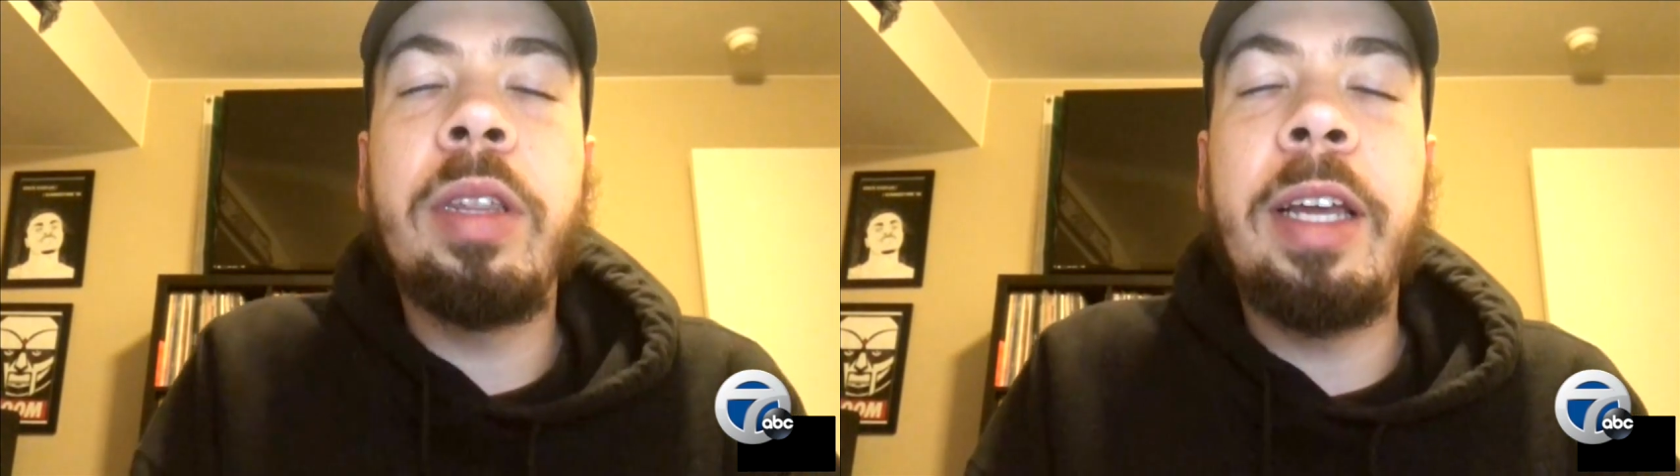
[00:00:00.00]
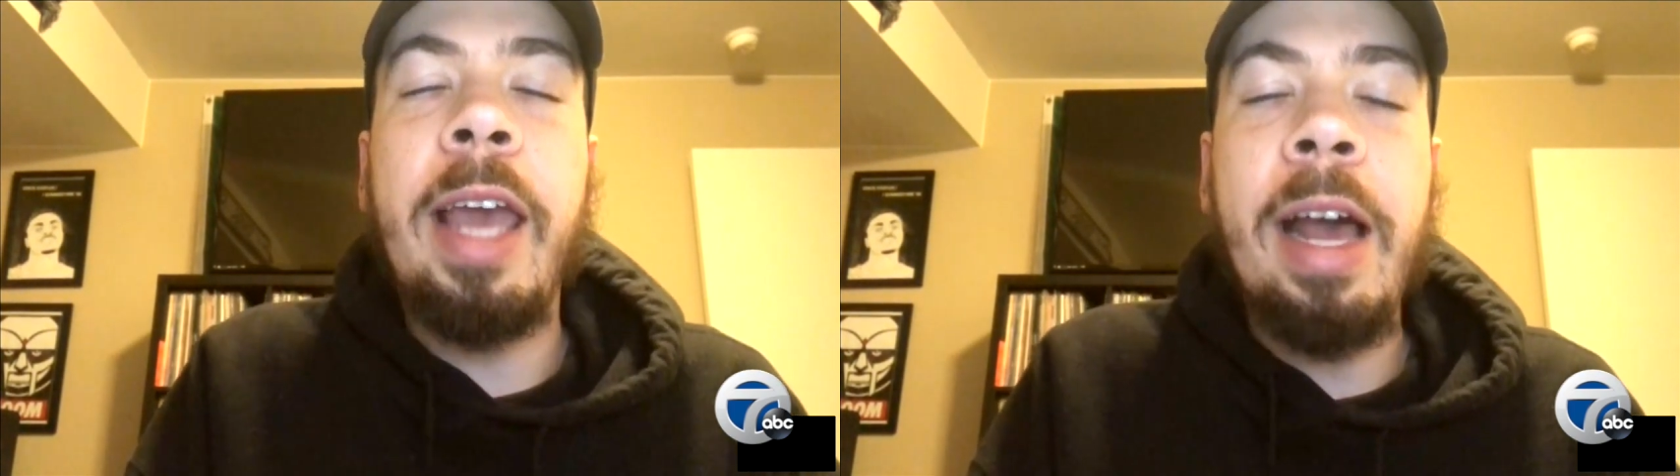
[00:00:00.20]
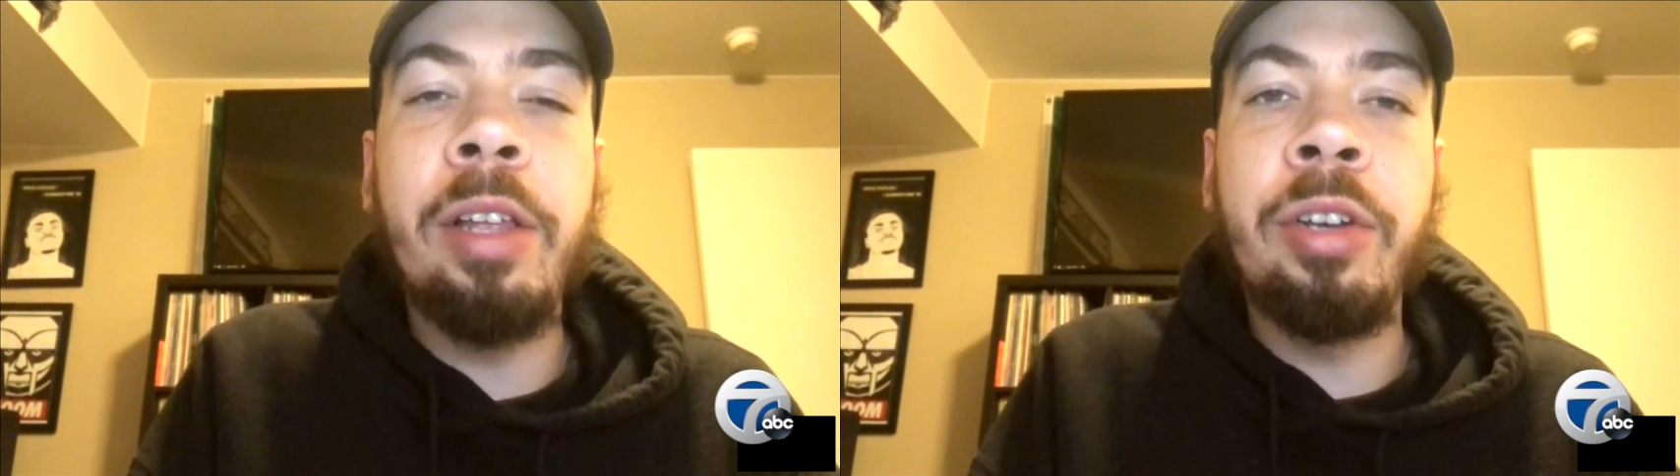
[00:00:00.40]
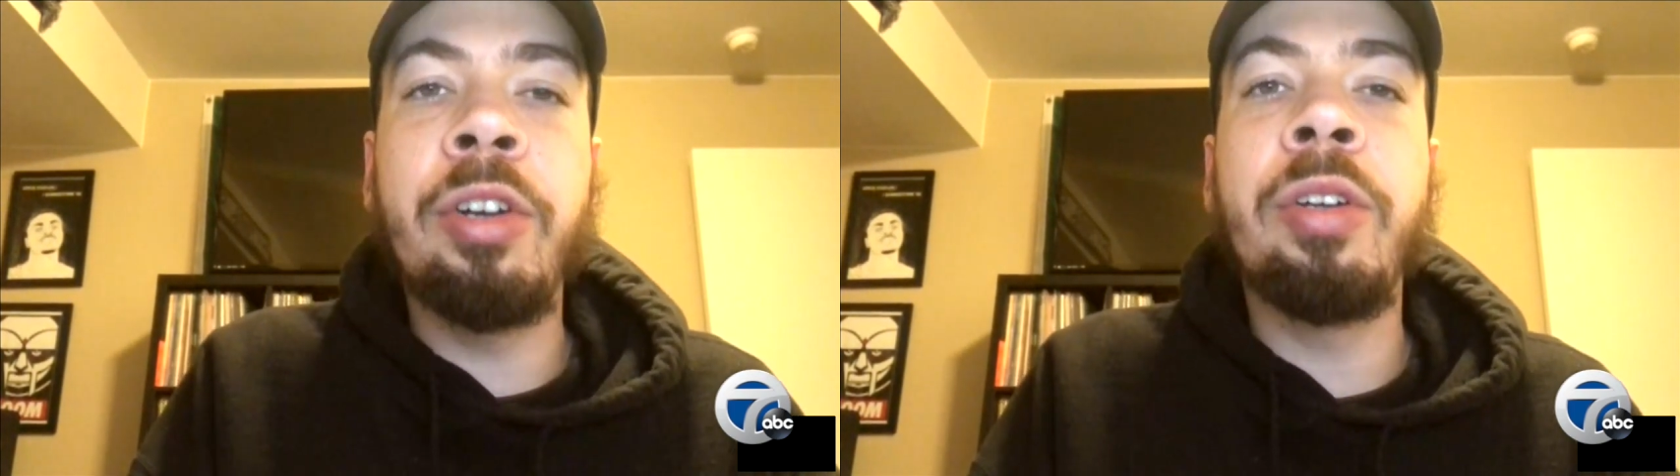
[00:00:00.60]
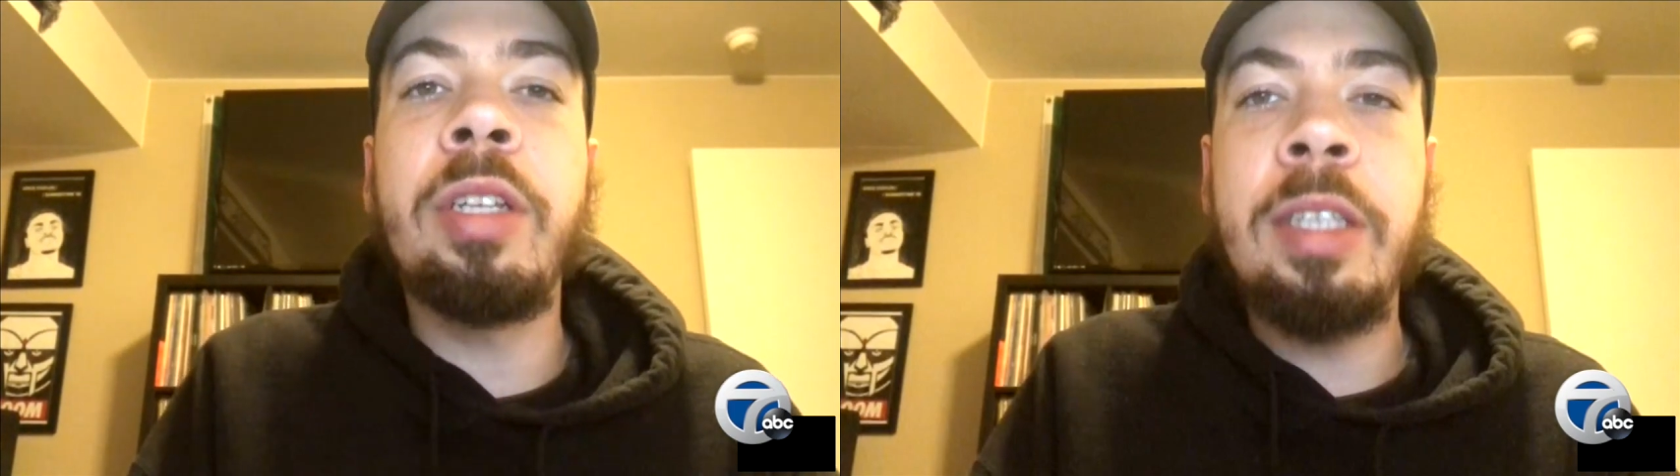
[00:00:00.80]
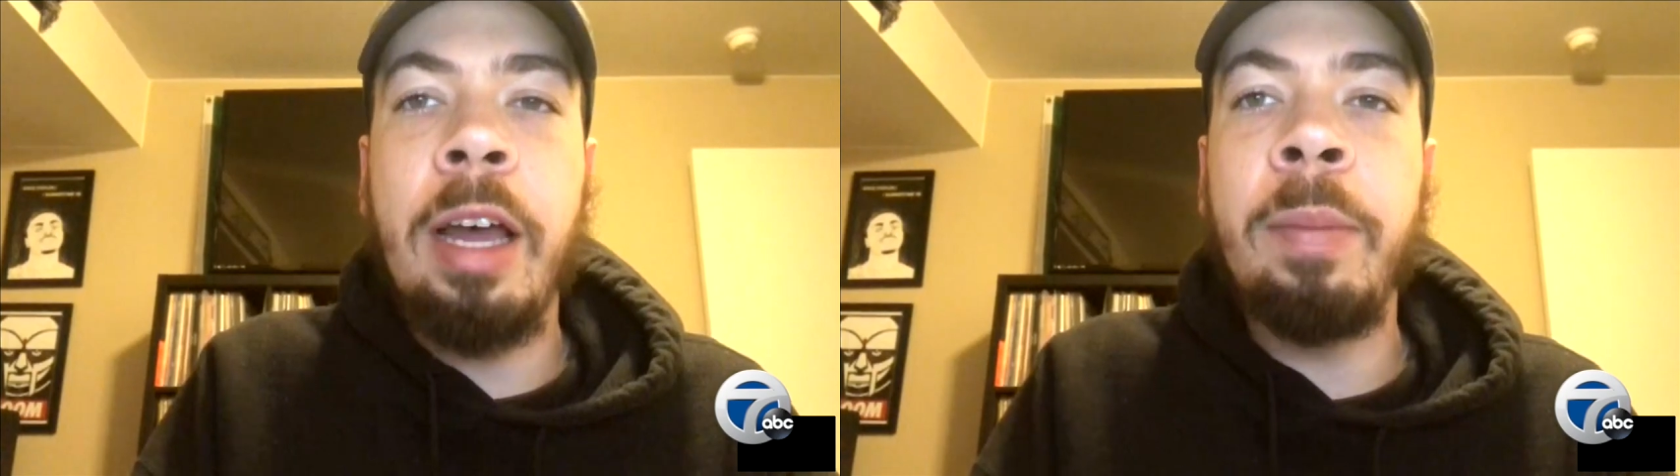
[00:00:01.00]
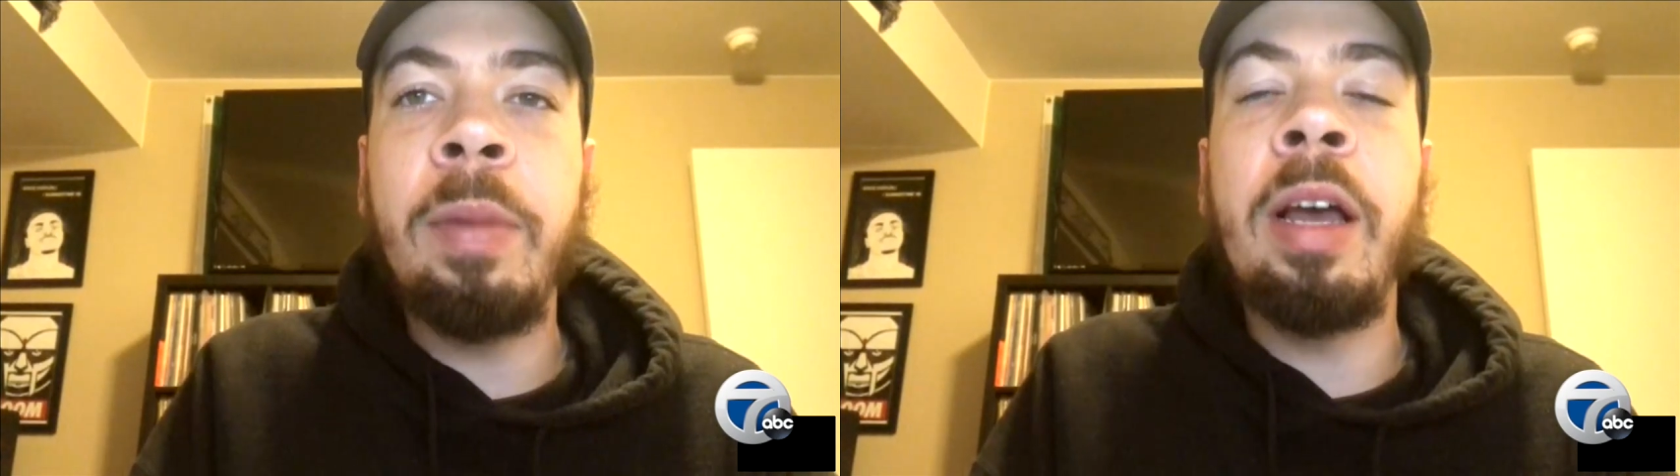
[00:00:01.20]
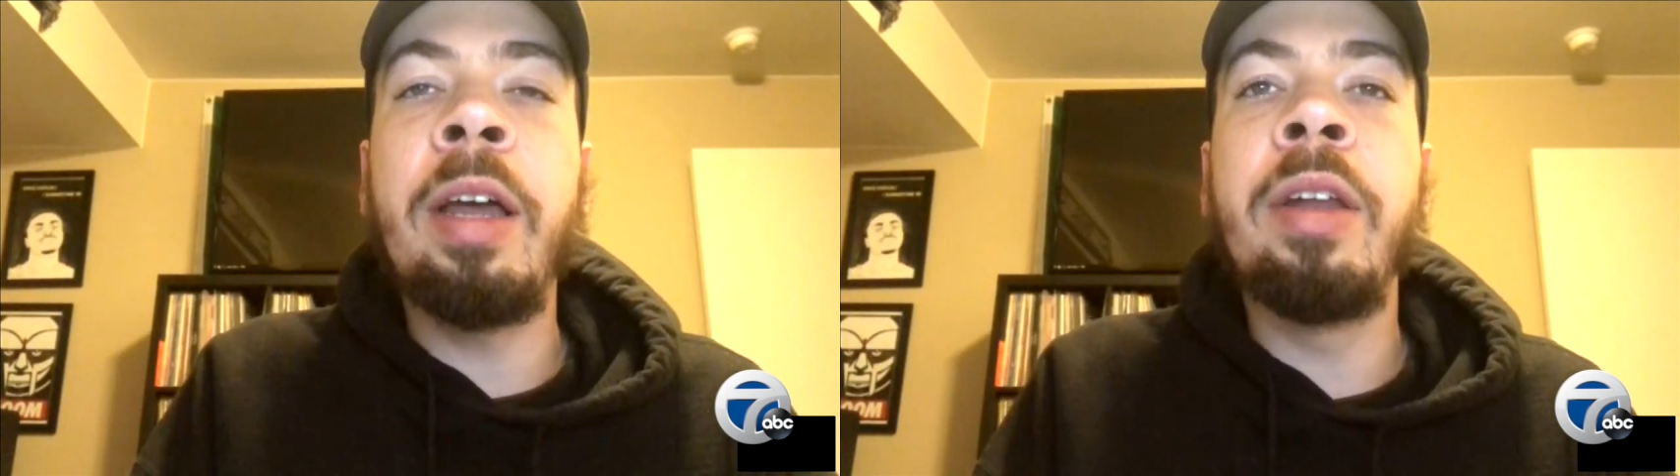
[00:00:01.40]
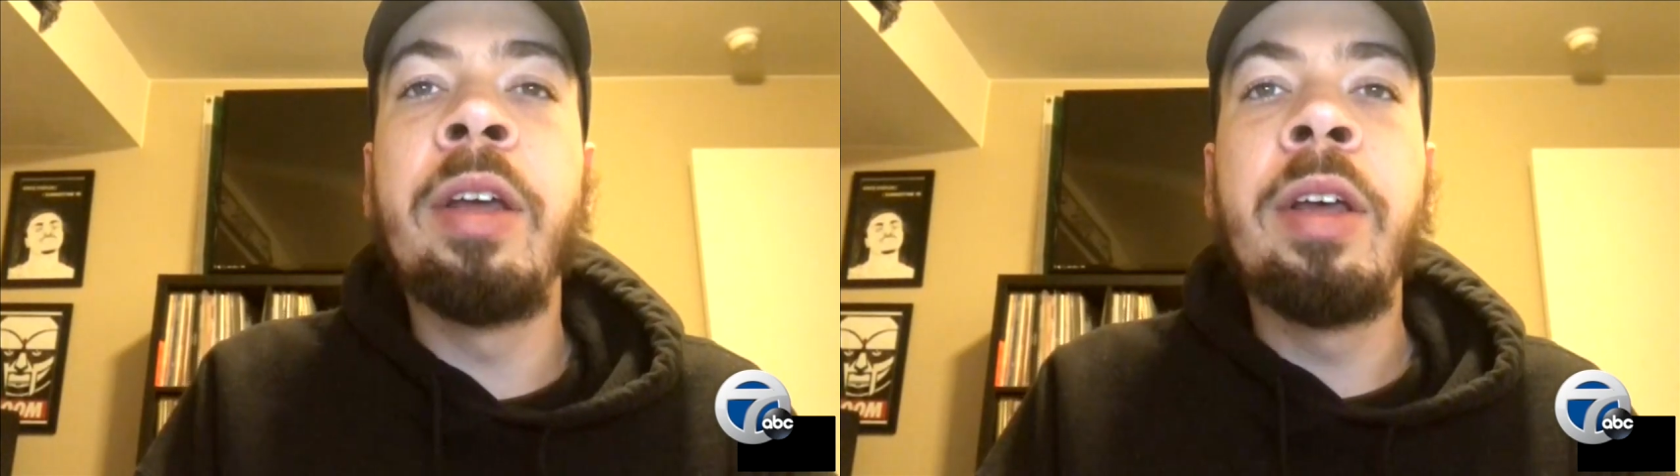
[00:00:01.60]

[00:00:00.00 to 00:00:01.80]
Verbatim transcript: the calendar and the timeline.